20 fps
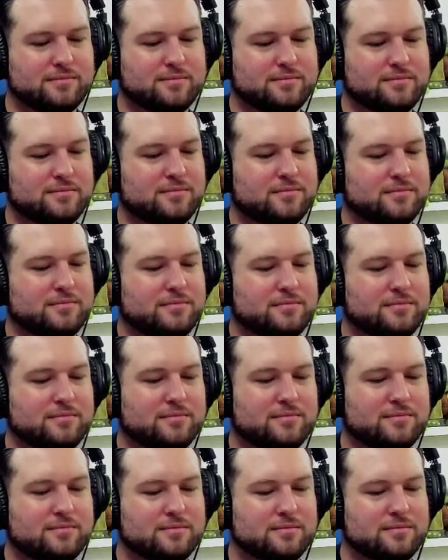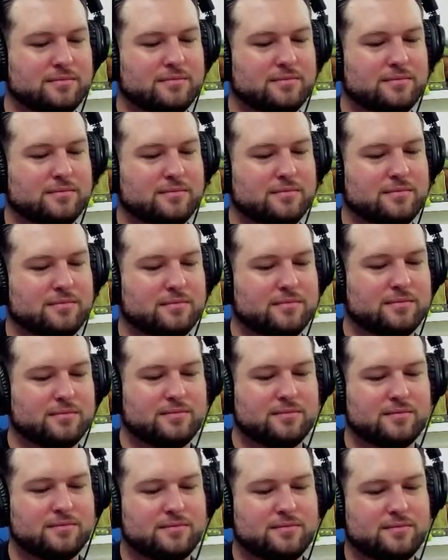
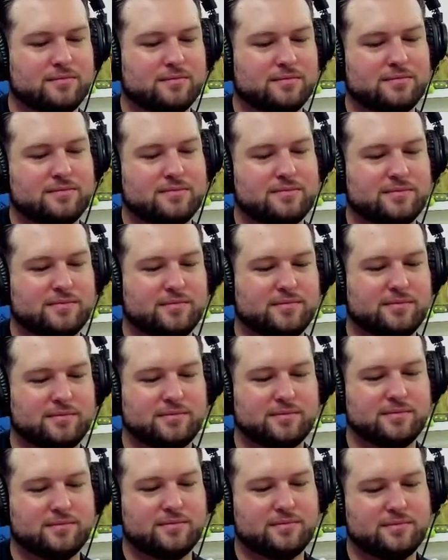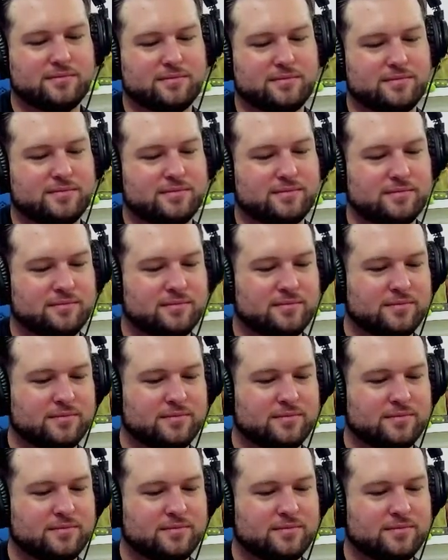(silent)